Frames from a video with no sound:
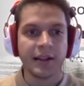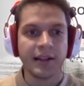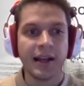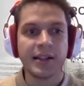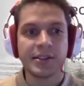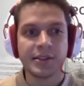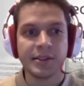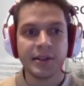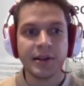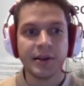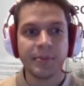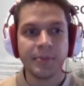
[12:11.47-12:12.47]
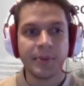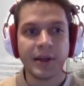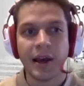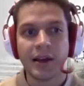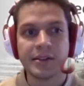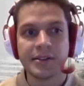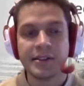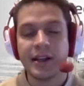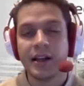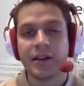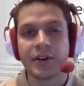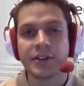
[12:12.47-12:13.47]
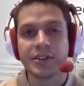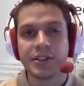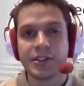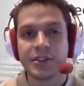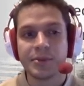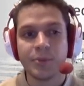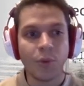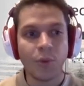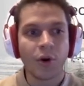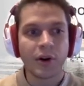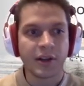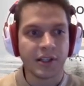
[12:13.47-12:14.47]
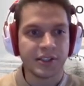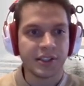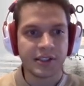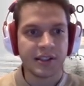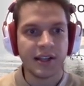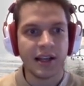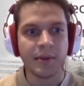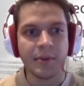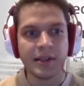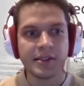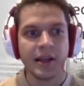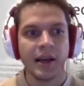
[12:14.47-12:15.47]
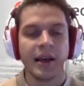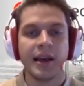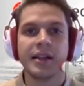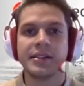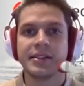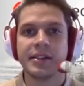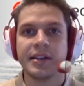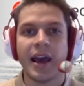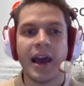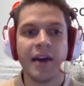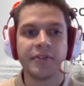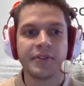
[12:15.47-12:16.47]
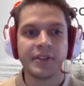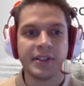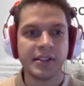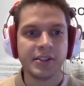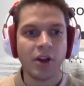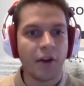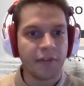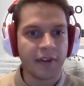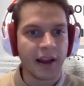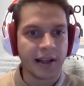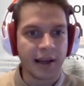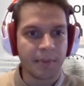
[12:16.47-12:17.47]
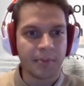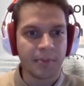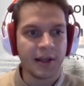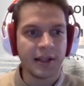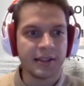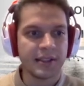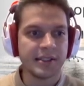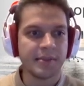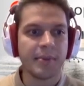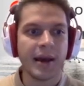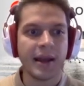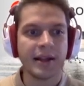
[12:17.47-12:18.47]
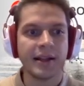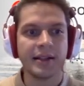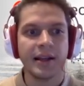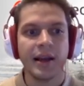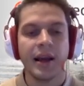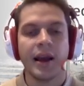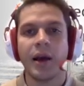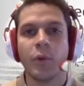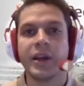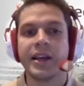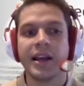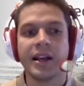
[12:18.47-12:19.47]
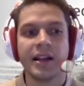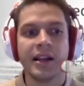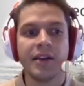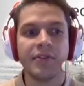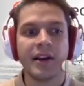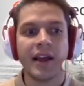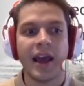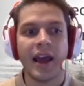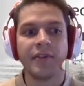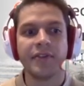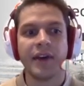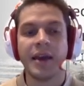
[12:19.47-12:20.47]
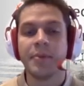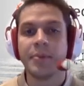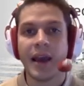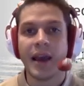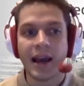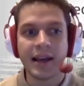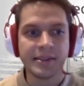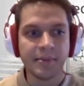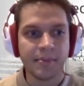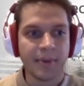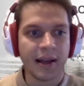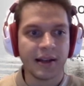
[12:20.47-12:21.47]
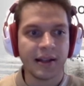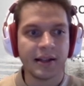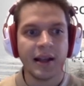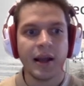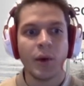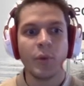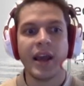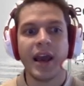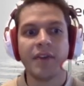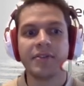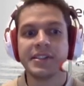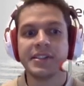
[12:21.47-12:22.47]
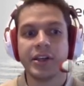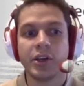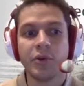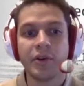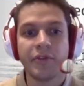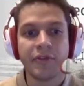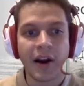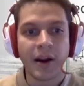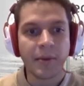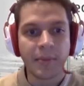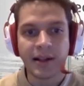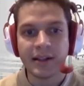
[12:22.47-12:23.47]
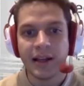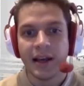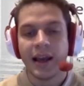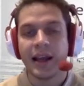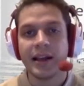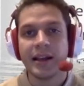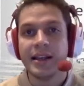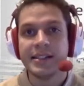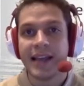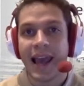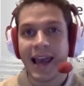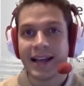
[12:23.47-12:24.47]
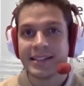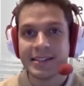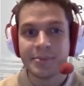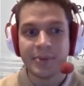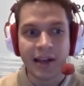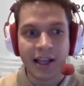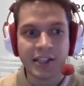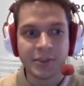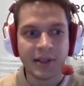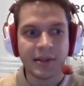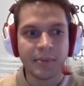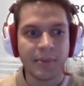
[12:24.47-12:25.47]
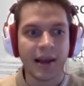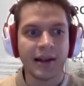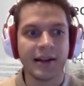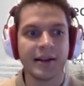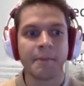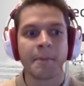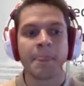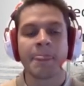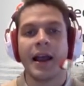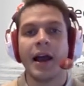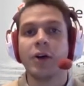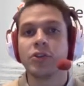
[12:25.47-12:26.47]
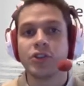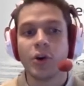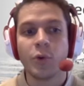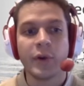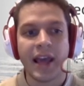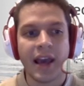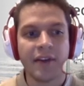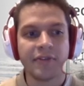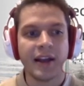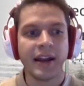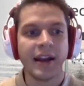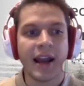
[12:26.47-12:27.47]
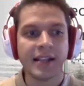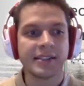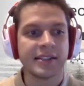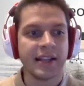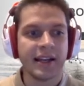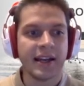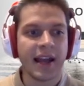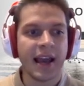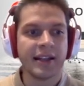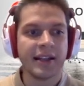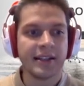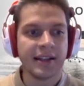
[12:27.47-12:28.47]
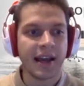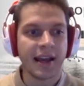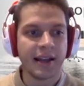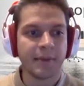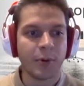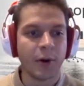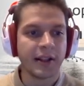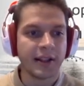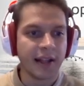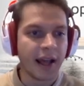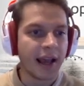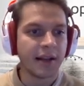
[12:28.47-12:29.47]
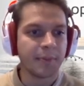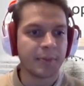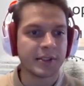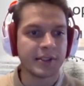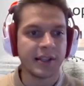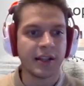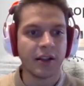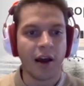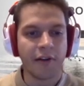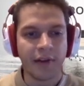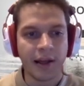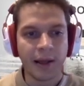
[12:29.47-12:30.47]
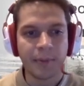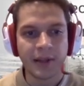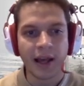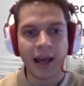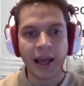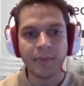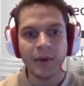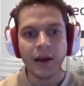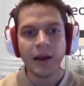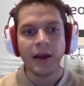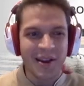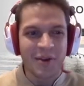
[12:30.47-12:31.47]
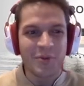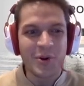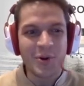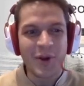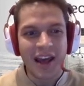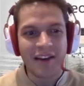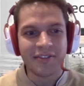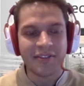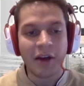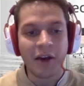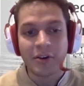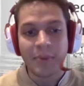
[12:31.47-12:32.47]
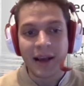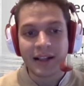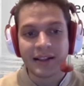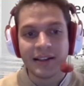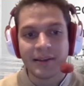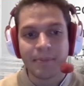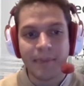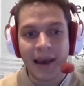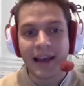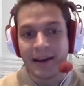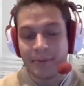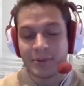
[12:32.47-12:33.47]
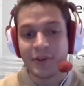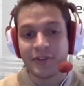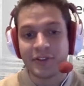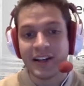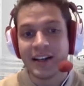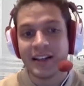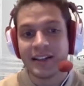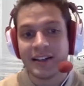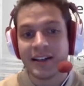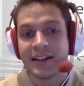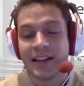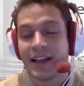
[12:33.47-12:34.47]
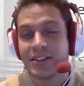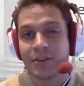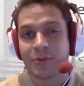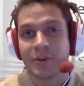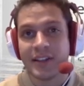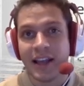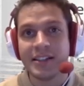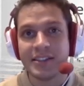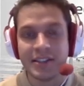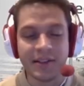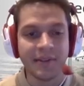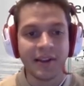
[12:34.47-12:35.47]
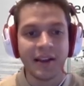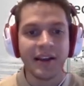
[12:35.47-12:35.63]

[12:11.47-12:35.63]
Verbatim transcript: That's uh, because Dataverse is more than just a database. It's have these offline capabilities embedded. Uh, we can even have APIs embedded. We have a secure environment and easy access management embedded. Also, we have a nicely 99.9% .9 of uptime. We have automatic backups with 30, 30 days of retention.